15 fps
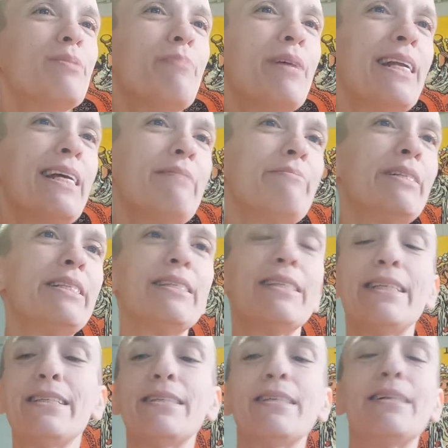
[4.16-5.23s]
My name is
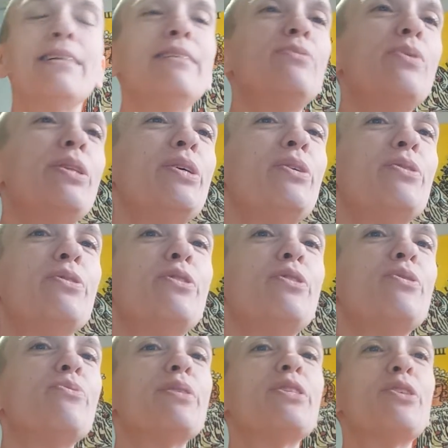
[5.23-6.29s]
Lisa, and whether you're new or
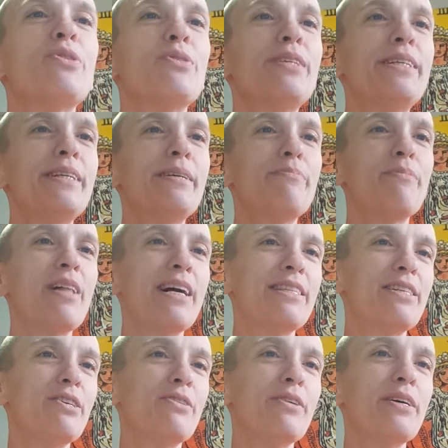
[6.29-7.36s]
returning, I'm glad
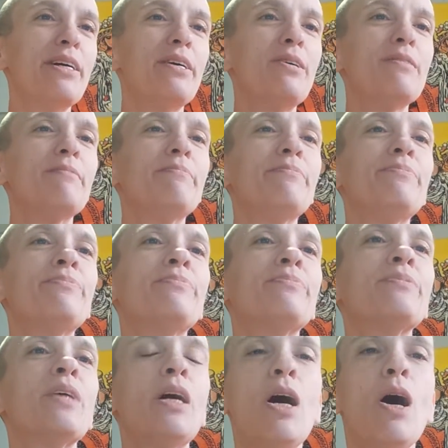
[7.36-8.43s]
you're here.
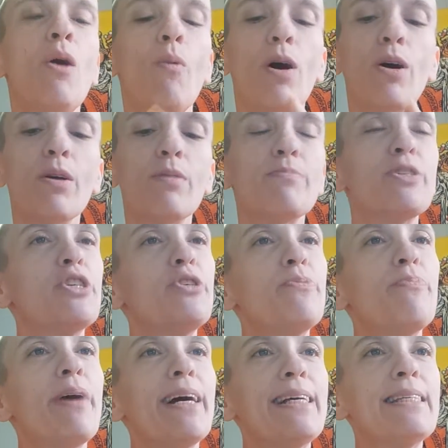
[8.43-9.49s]
Welcome to
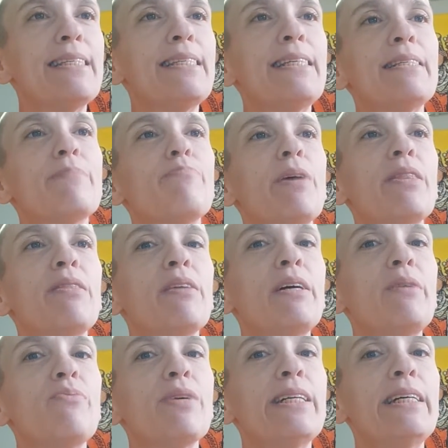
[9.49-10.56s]
Pisces monthly
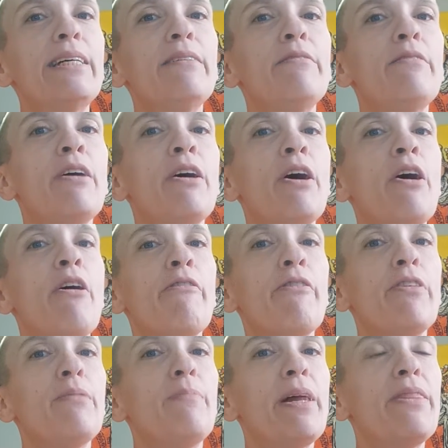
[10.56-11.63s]
reading for
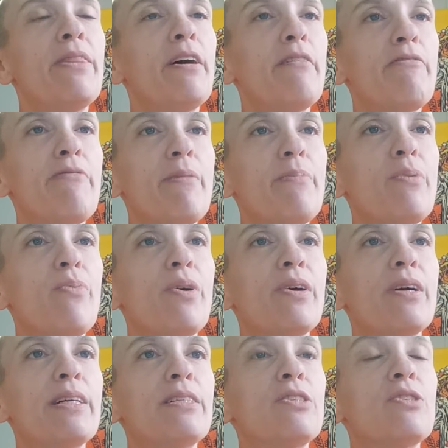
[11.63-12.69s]
the month of
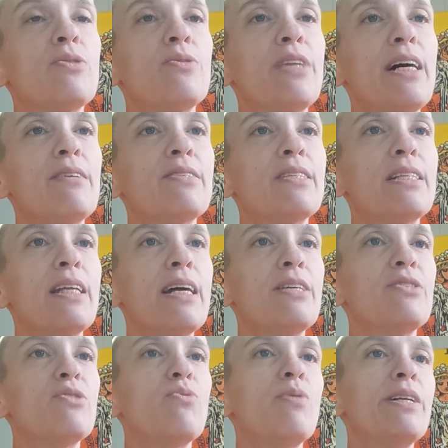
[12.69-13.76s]
February
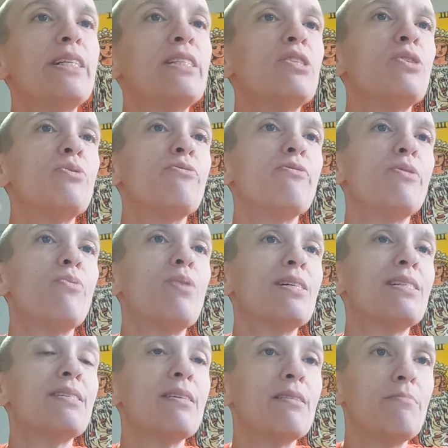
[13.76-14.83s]
2022 for the
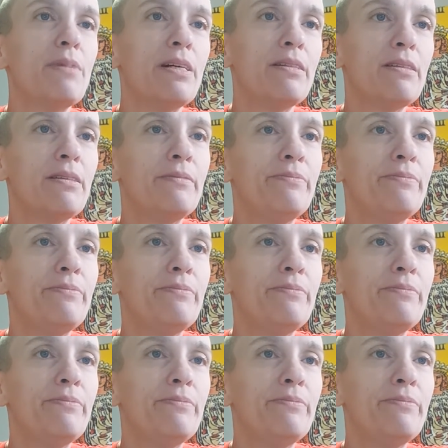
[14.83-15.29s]
rest of the month.